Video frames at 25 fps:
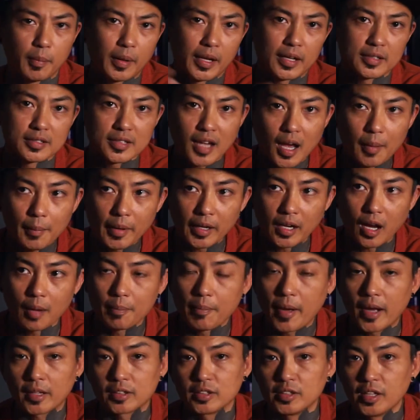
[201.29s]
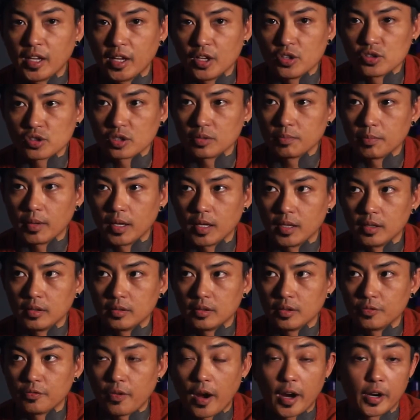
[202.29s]
By the time I got back to the engine bay,
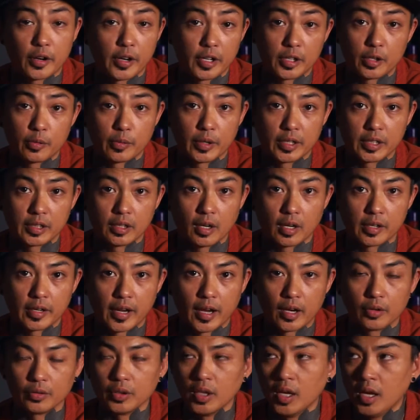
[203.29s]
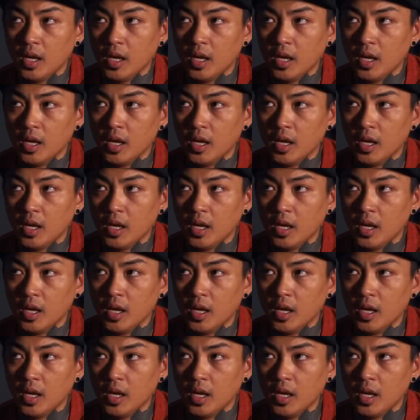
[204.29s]
the fire had already gone out.